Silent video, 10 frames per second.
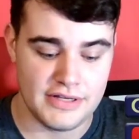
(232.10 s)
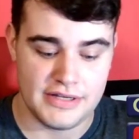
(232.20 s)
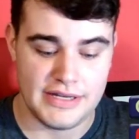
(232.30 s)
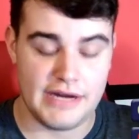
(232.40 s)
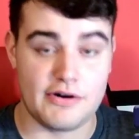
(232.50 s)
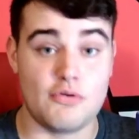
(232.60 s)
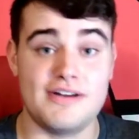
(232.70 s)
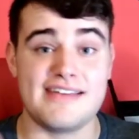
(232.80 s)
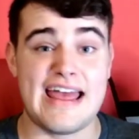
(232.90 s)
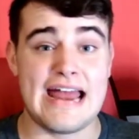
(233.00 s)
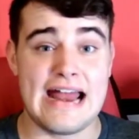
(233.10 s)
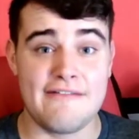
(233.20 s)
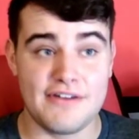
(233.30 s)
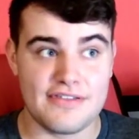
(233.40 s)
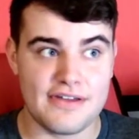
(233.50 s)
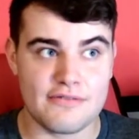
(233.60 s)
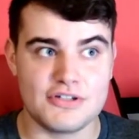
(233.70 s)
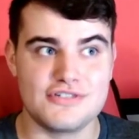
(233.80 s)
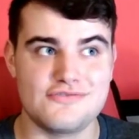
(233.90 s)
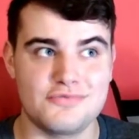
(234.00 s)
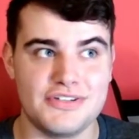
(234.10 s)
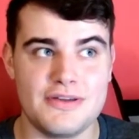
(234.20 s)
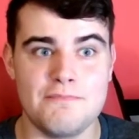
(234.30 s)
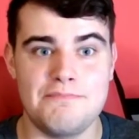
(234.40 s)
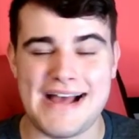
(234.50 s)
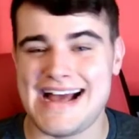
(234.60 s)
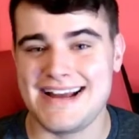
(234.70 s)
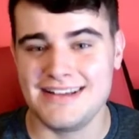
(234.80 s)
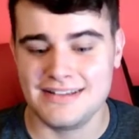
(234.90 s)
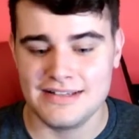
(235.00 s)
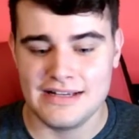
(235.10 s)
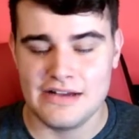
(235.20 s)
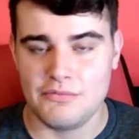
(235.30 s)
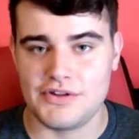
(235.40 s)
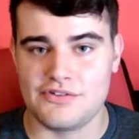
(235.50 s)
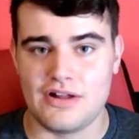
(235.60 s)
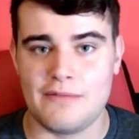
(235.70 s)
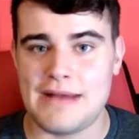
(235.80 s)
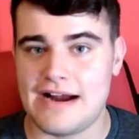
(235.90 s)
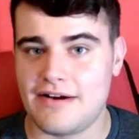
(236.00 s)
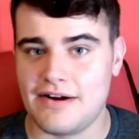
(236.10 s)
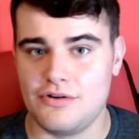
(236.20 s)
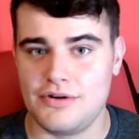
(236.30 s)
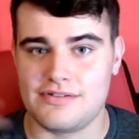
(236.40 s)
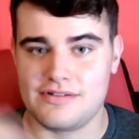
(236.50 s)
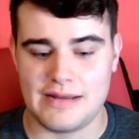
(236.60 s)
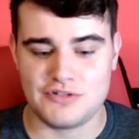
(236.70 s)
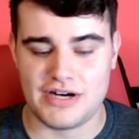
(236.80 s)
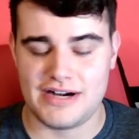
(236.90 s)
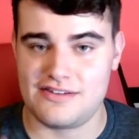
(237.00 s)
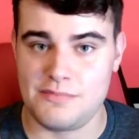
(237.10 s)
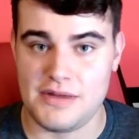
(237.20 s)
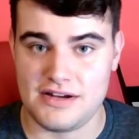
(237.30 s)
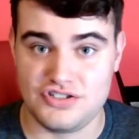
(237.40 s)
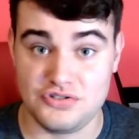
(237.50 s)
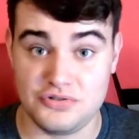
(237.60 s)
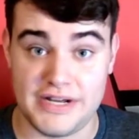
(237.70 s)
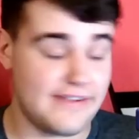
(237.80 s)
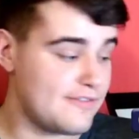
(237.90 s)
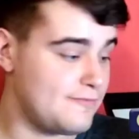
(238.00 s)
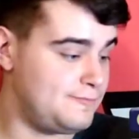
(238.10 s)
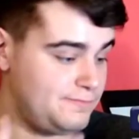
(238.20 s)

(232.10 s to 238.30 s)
It records everything, which is really bad when there's a lot of background noise and I'm trying to speak to you guys.